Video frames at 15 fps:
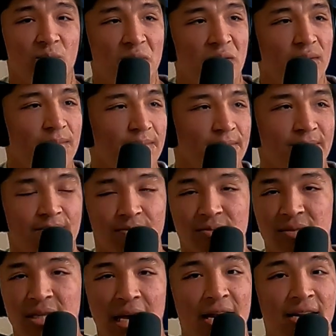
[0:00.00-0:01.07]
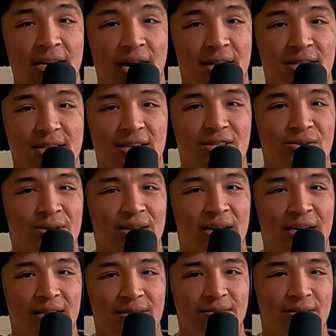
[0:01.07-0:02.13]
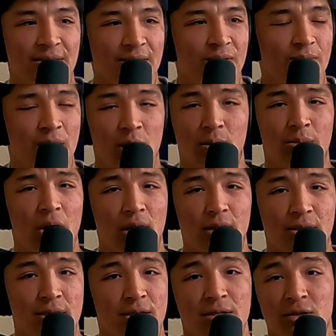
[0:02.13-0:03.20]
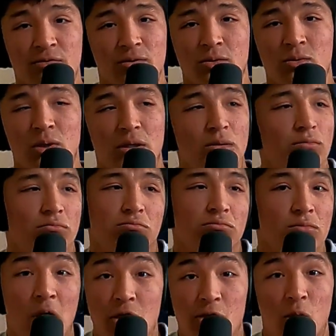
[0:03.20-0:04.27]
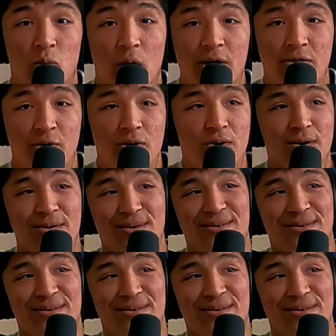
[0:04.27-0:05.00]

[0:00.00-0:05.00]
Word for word: it be nonsense or not, you know, politics if you will, the weather,